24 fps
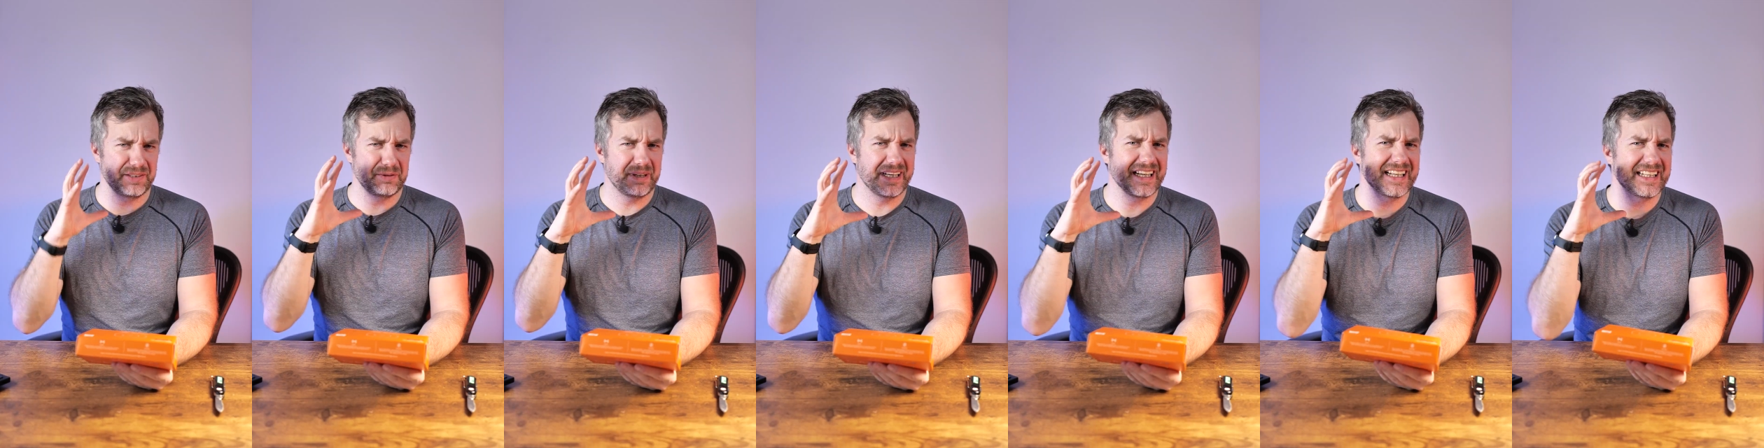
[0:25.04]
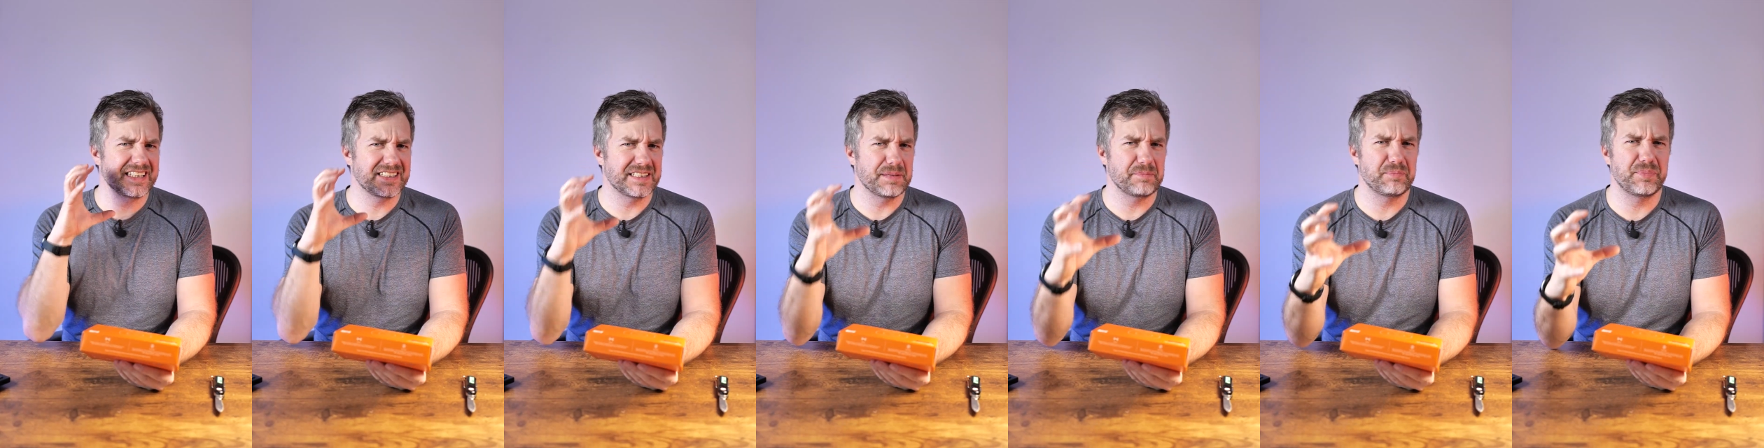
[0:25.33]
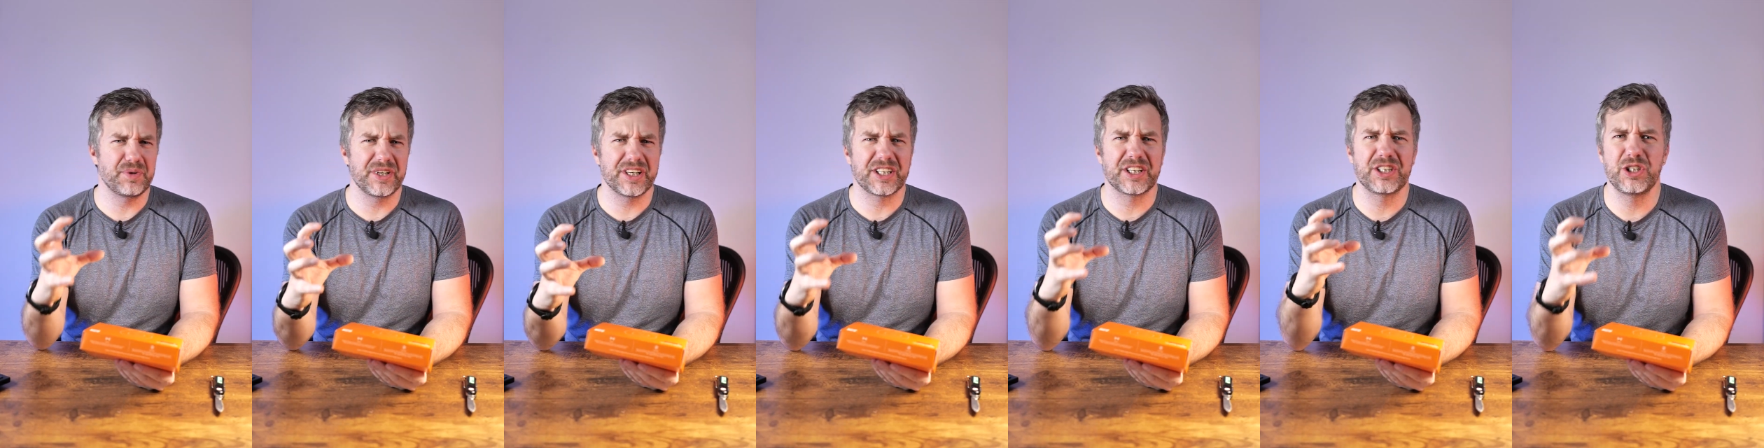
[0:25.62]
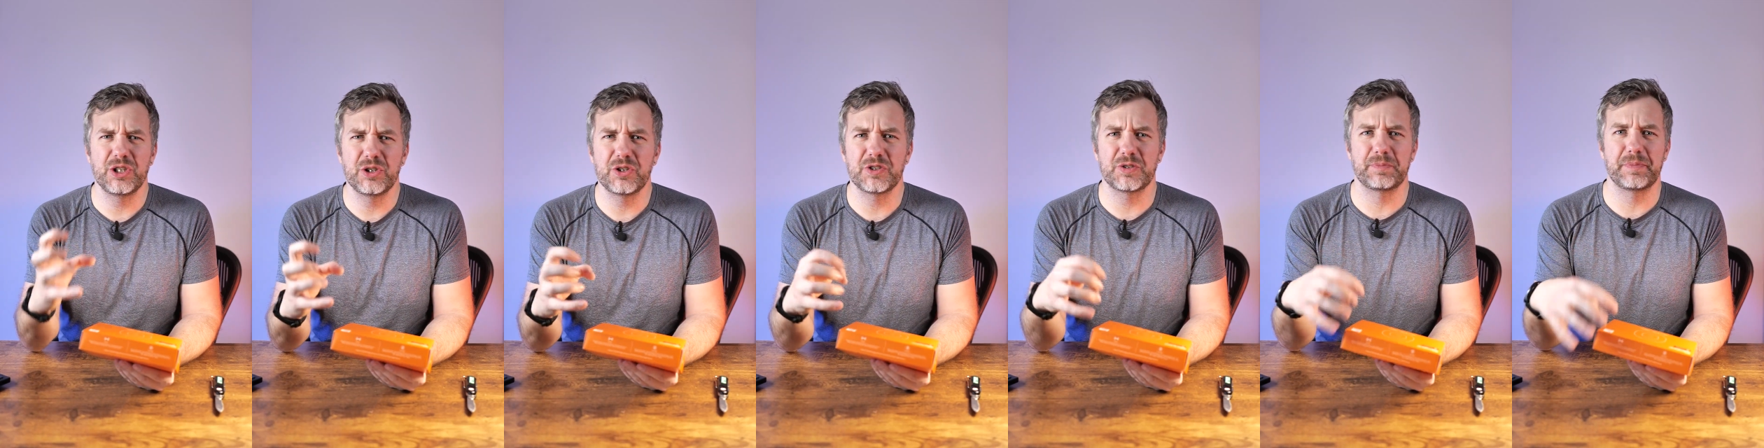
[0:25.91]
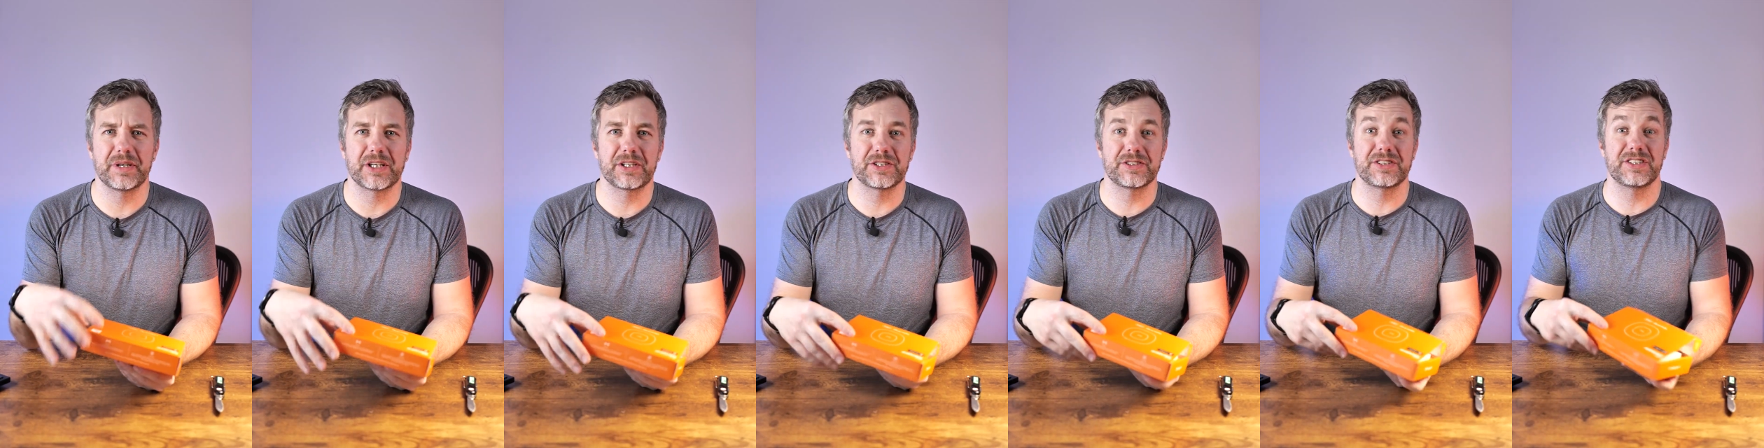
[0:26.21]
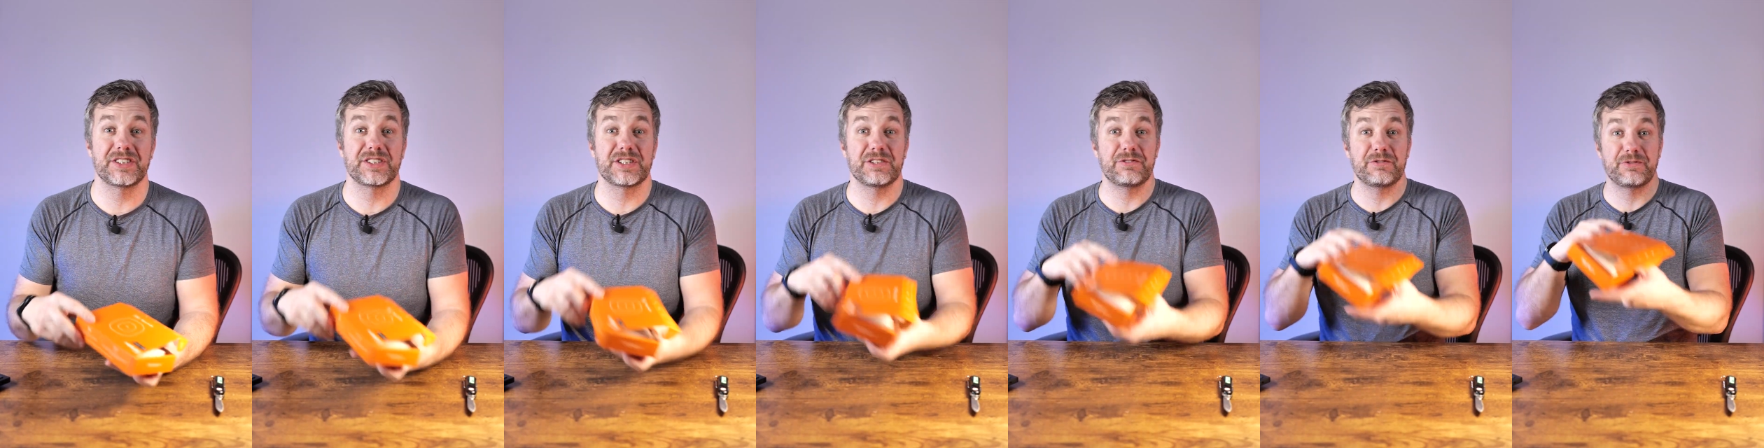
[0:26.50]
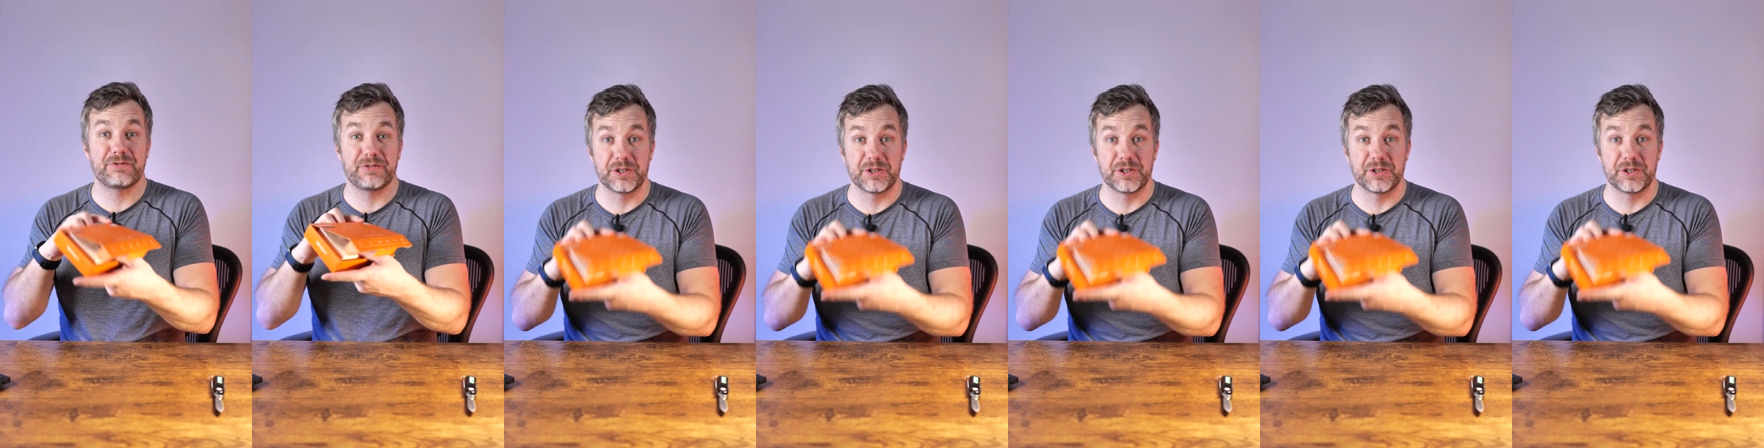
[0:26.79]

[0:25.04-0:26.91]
Anyway, it's a big news because it's a